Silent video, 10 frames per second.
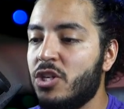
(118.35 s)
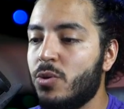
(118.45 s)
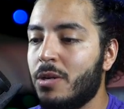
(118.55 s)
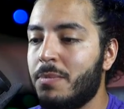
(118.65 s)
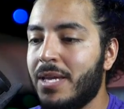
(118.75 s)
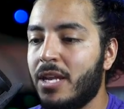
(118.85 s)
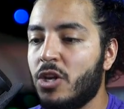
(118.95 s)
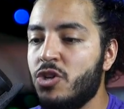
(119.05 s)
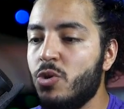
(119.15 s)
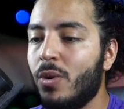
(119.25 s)
you can begin a
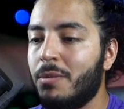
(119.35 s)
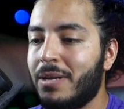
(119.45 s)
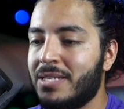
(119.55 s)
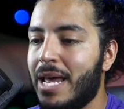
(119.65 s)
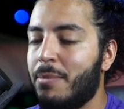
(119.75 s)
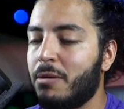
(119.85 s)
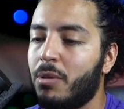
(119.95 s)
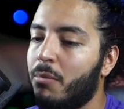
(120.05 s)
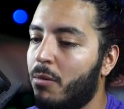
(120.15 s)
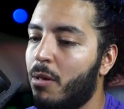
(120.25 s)
new one by snapping
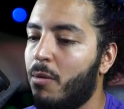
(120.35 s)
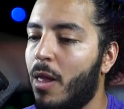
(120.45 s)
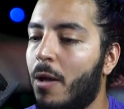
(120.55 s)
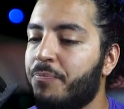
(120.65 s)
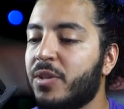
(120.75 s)
blah, blah, blah, blah, blah.